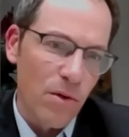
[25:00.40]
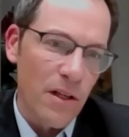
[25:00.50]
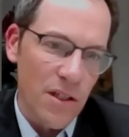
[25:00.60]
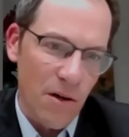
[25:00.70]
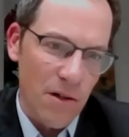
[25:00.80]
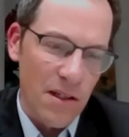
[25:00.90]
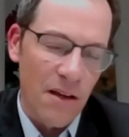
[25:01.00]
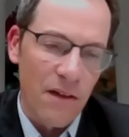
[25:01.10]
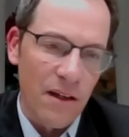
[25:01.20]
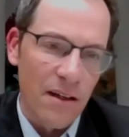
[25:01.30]
and really start
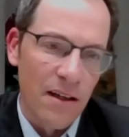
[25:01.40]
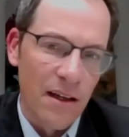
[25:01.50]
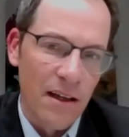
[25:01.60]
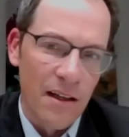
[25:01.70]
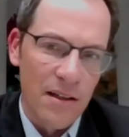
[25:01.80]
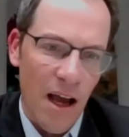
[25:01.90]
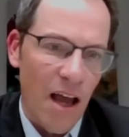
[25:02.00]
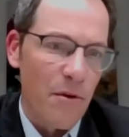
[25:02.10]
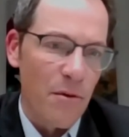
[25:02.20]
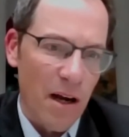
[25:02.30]
saving
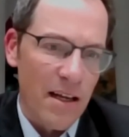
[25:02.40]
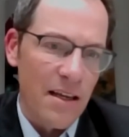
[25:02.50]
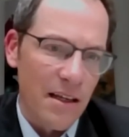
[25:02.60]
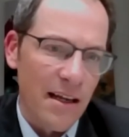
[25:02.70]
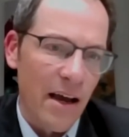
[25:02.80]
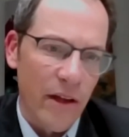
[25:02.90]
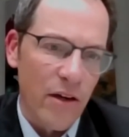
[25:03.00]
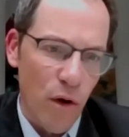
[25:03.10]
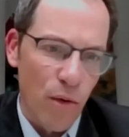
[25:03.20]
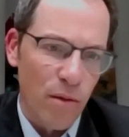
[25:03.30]
time and money in how
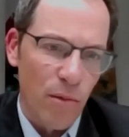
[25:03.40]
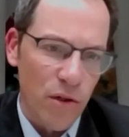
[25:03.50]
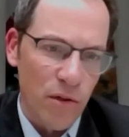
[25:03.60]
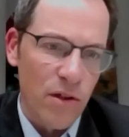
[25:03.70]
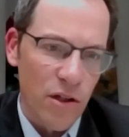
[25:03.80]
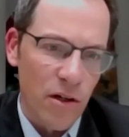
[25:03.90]
they quote commercial